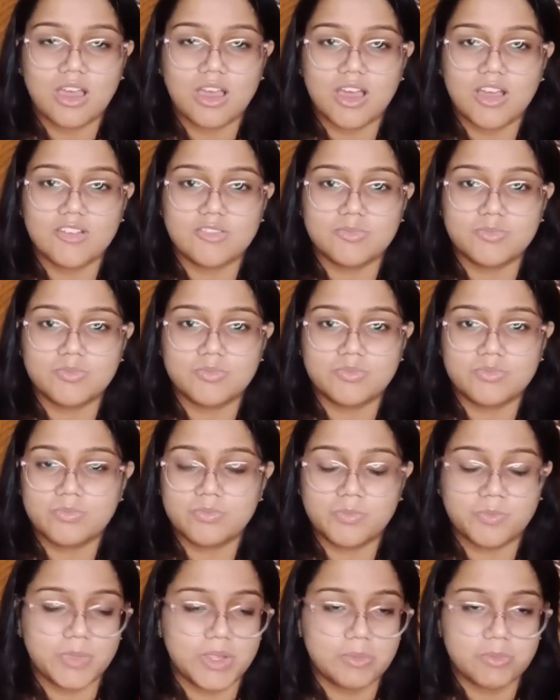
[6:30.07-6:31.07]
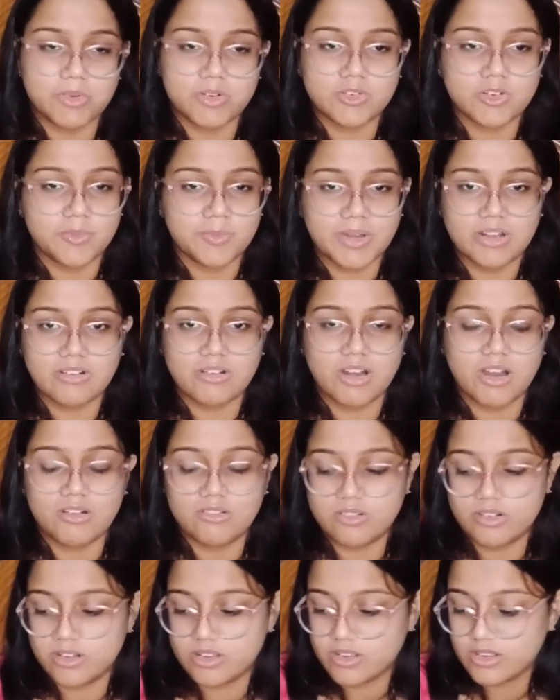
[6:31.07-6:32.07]
have people roaming
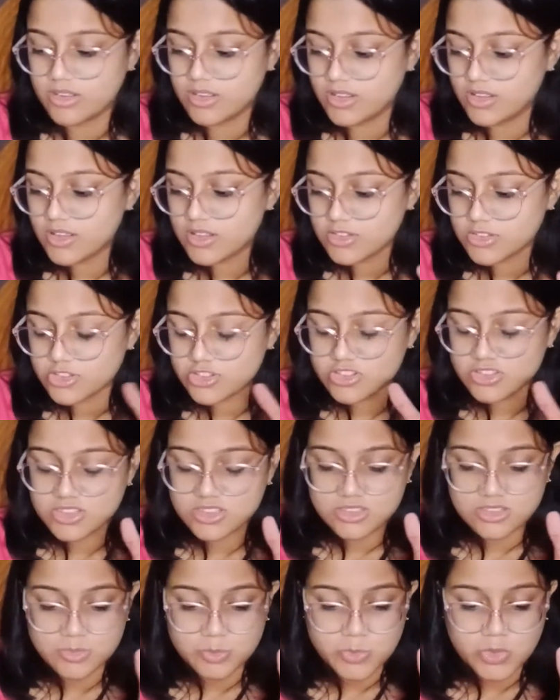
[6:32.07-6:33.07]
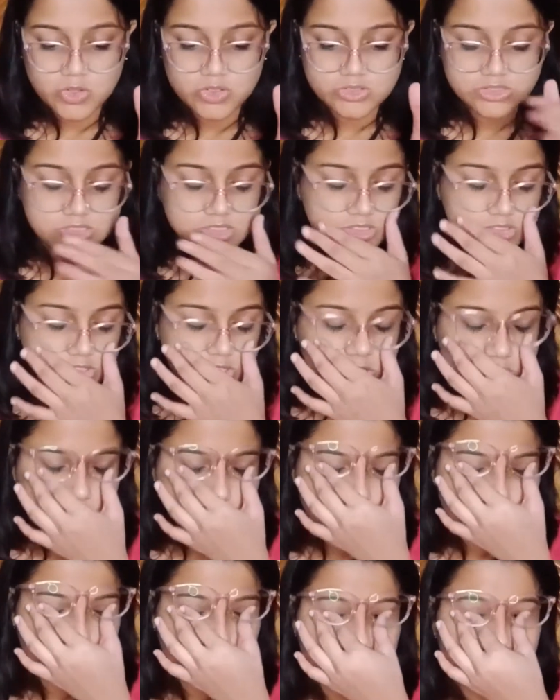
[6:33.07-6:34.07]
around just need some
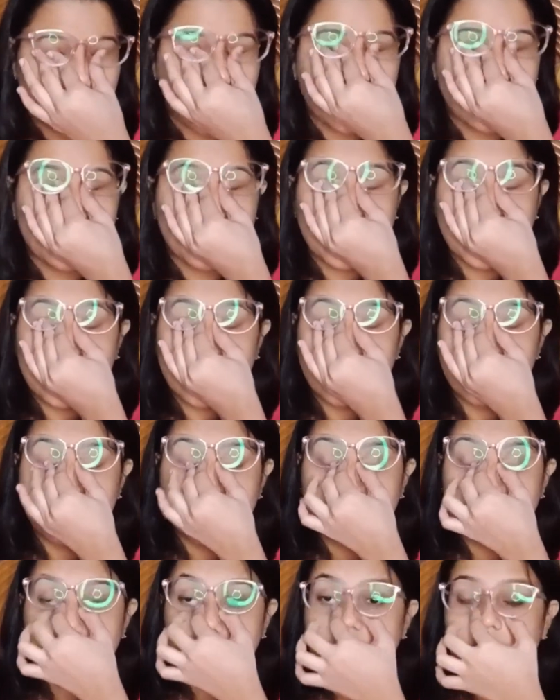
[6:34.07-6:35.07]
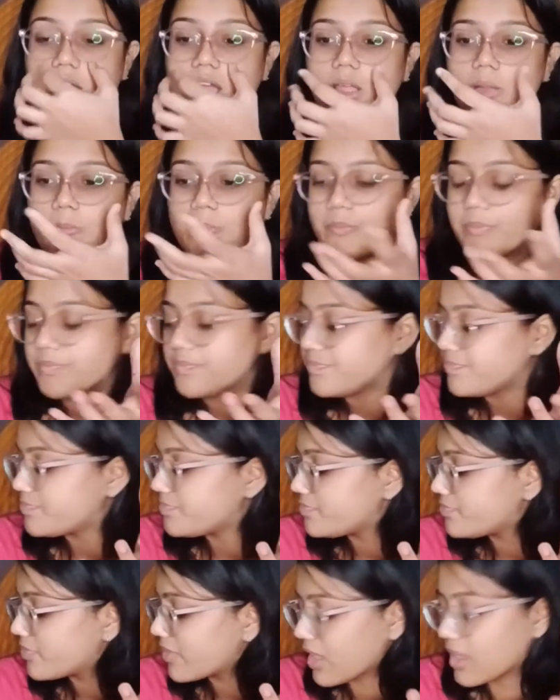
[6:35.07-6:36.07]
concentration time, like alone time.
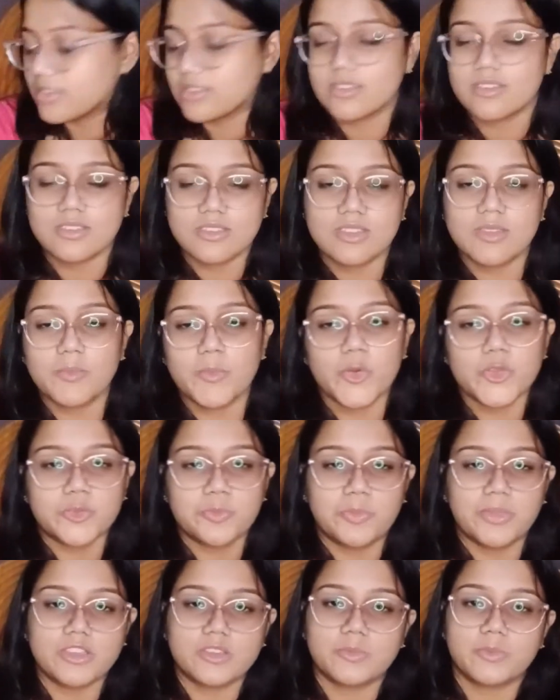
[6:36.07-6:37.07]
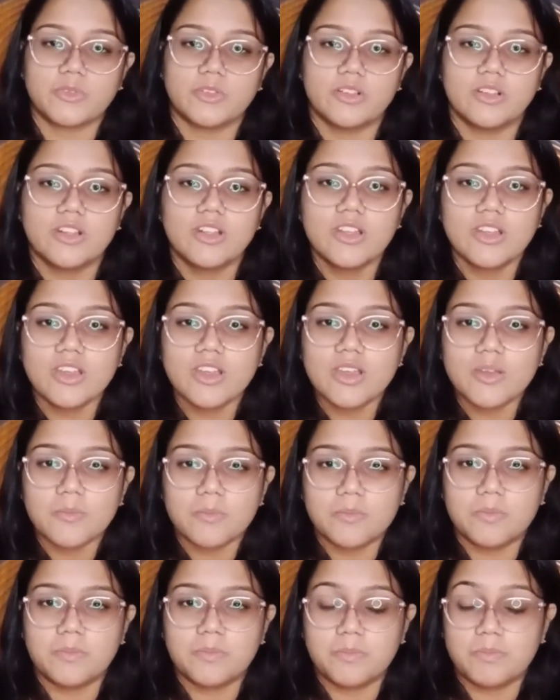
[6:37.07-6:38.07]
This is the most peaceful
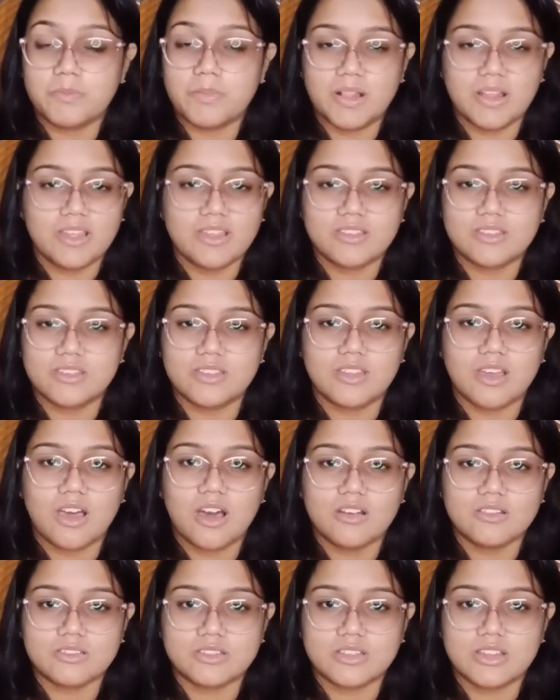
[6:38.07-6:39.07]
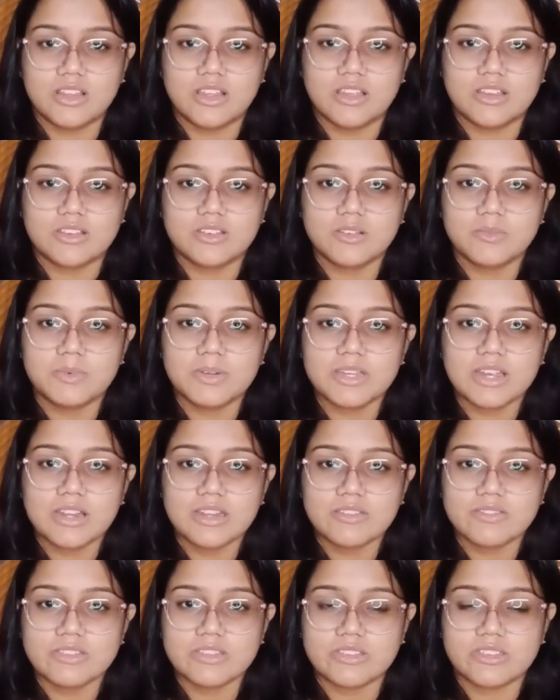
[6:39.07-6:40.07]
place in the house. Like nobody
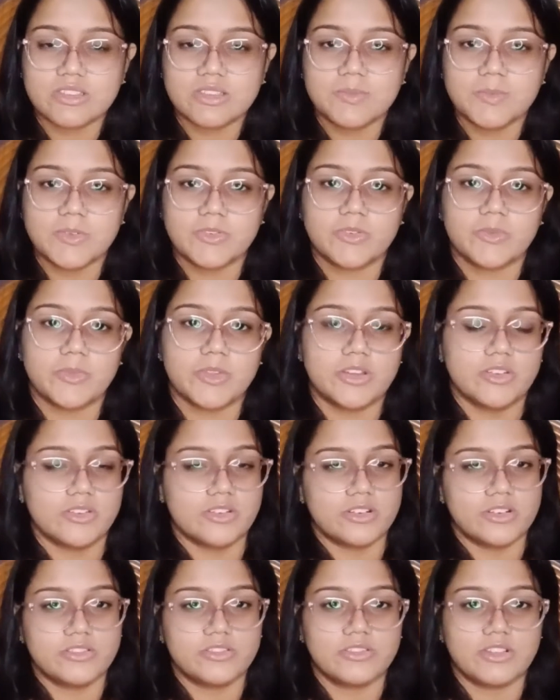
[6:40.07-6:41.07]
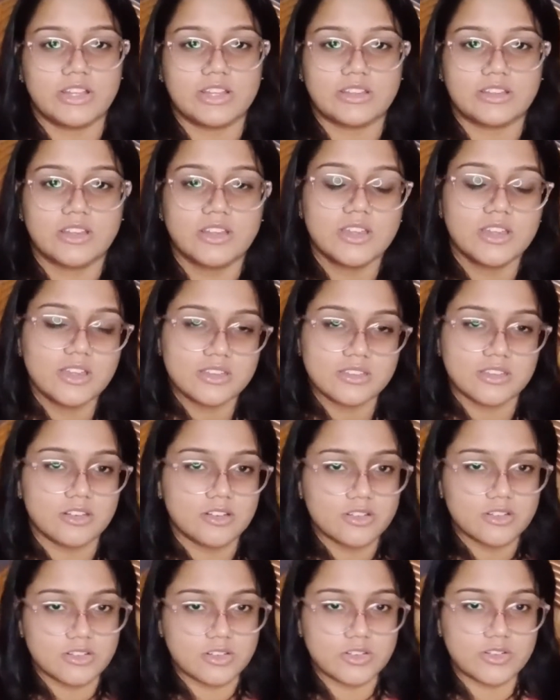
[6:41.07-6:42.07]
can't even see me from the door. It's like the
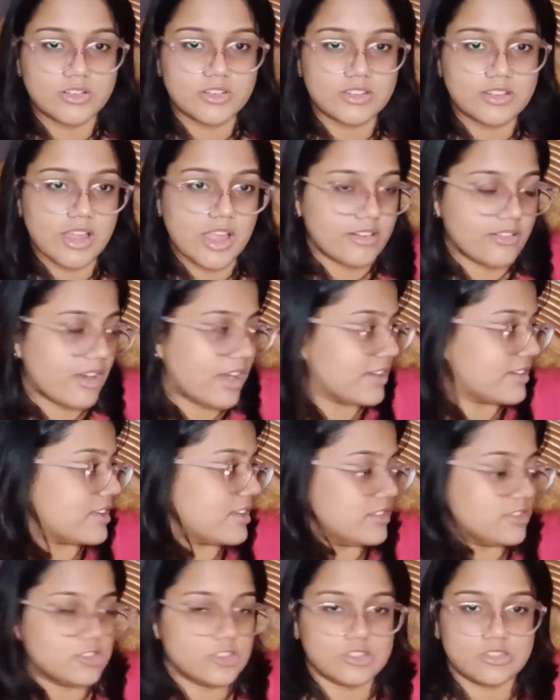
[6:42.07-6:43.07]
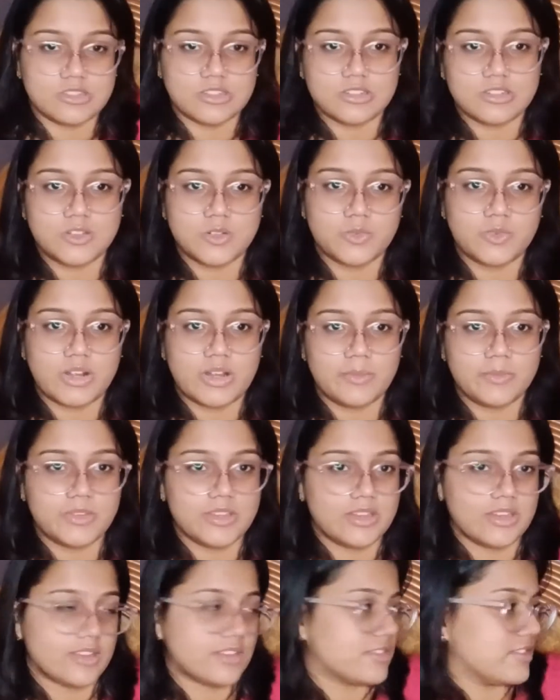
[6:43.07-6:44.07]
door is like right adjacent to where I'm
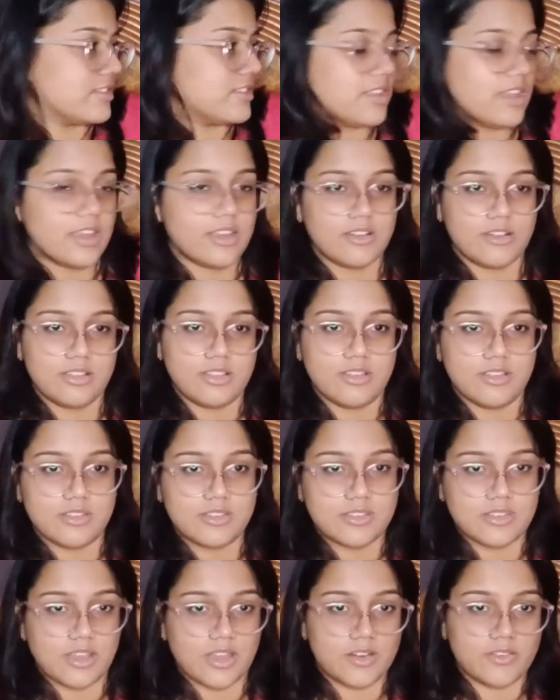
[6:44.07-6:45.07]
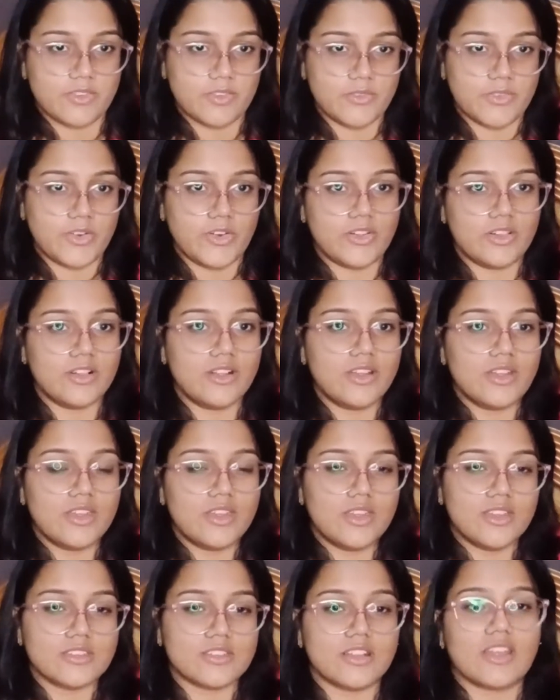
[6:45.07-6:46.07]
sitting, so it's like on this side of the wall.
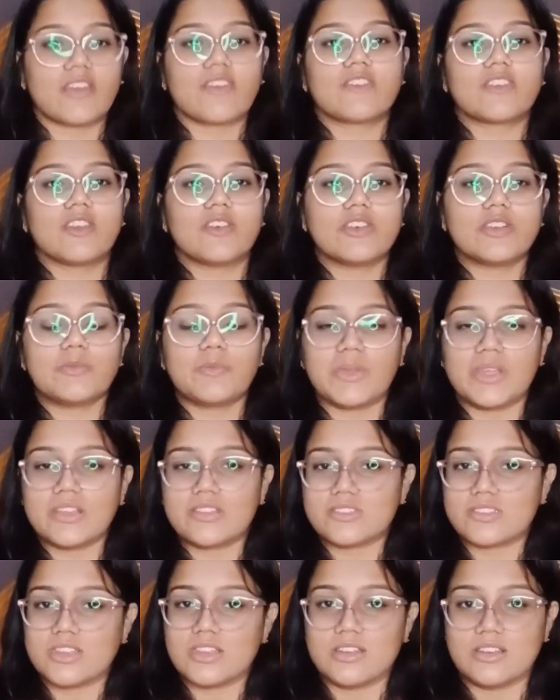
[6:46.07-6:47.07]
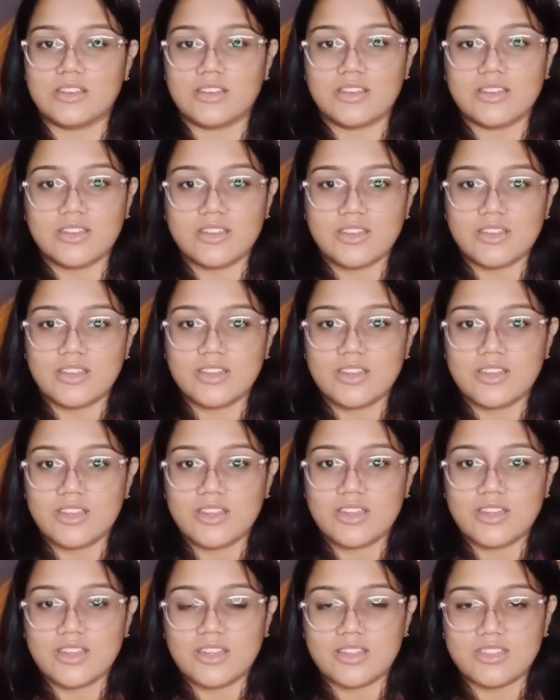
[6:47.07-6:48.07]
So like if someone peeks in,
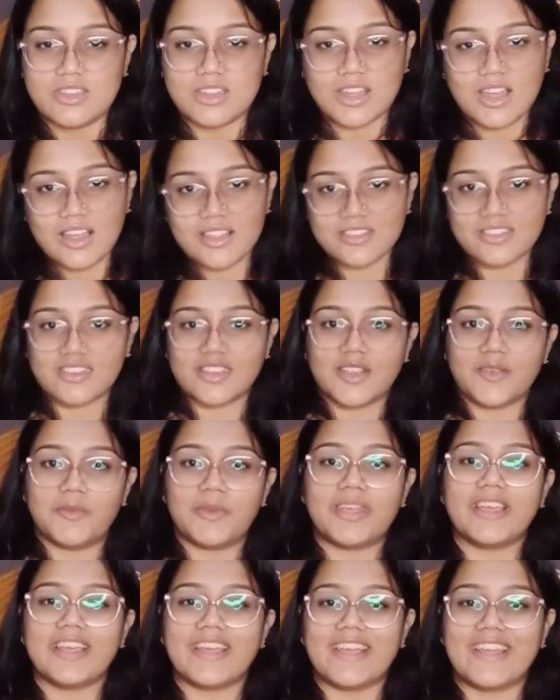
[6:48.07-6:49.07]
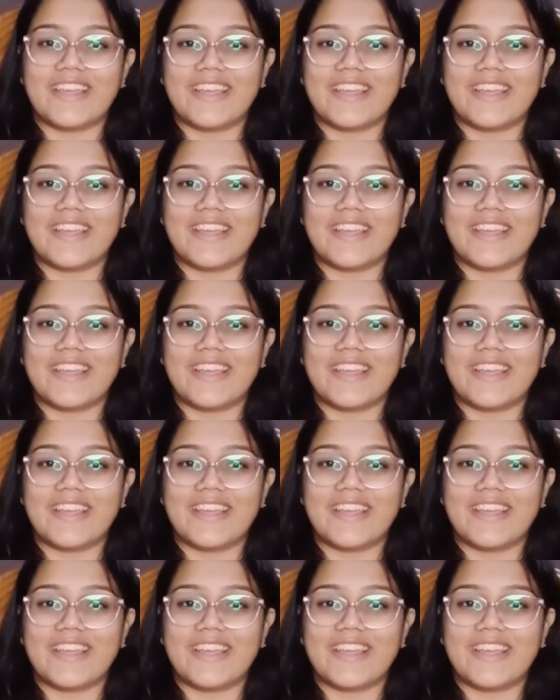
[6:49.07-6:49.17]
they can't see me